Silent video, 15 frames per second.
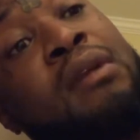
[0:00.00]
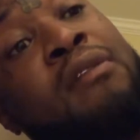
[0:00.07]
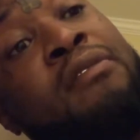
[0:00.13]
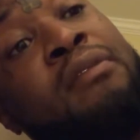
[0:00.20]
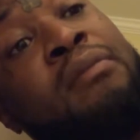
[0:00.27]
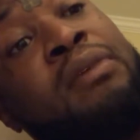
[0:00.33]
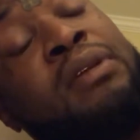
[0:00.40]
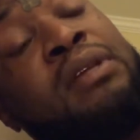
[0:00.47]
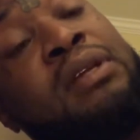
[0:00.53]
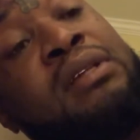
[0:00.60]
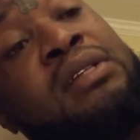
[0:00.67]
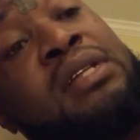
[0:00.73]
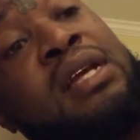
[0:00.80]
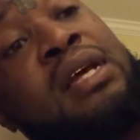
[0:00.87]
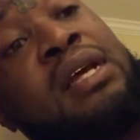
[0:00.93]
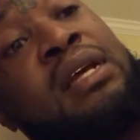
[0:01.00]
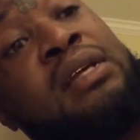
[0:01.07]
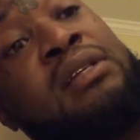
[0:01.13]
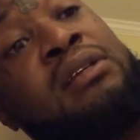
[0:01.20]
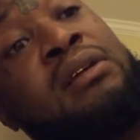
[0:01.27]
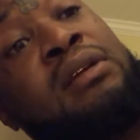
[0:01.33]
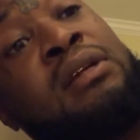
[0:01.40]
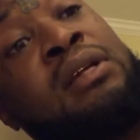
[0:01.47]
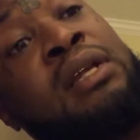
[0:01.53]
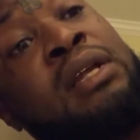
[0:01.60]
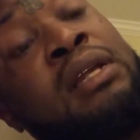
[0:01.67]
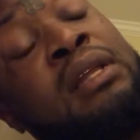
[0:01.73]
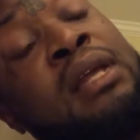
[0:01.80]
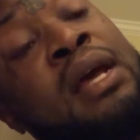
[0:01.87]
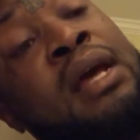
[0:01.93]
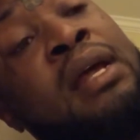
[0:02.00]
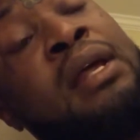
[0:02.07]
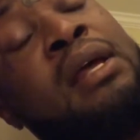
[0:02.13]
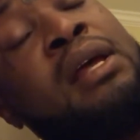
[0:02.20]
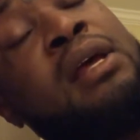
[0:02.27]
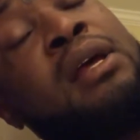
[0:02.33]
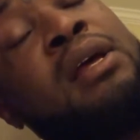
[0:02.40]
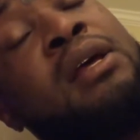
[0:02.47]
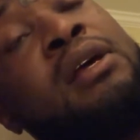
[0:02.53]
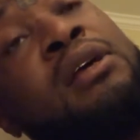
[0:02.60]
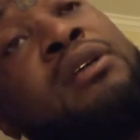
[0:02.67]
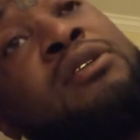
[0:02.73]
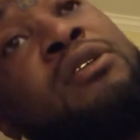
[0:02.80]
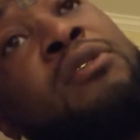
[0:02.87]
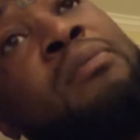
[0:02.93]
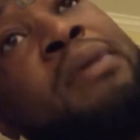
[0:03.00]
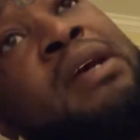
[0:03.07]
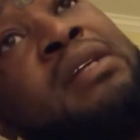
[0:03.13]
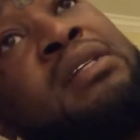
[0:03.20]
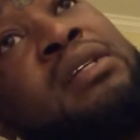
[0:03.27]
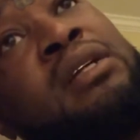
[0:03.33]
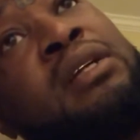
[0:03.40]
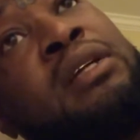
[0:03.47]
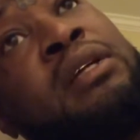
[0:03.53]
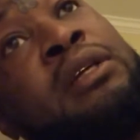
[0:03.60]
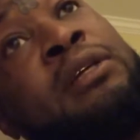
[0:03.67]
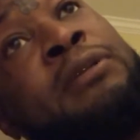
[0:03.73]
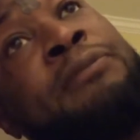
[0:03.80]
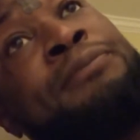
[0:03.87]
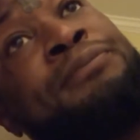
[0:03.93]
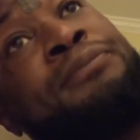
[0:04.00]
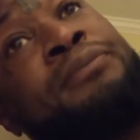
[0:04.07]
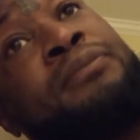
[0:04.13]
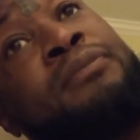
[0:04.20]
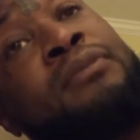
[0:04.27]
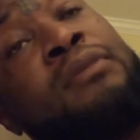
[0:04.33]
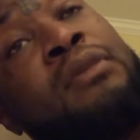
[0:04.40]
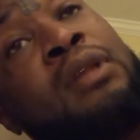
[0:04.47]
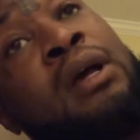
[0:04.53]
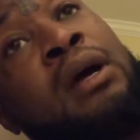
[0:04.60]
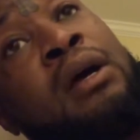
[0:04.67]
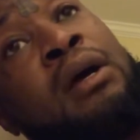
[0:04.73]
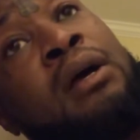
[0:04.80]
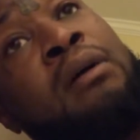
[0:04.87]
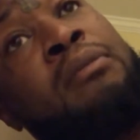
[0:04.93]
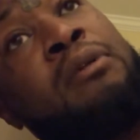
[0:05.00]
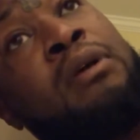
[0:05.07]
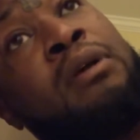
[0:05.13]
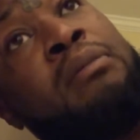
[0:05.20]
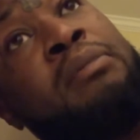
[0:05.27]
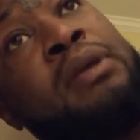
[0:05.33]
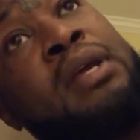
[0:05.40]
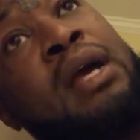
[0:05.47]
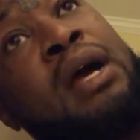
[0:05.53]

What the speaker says: from what they're saying, it's going to need that. So basically, I'm going to be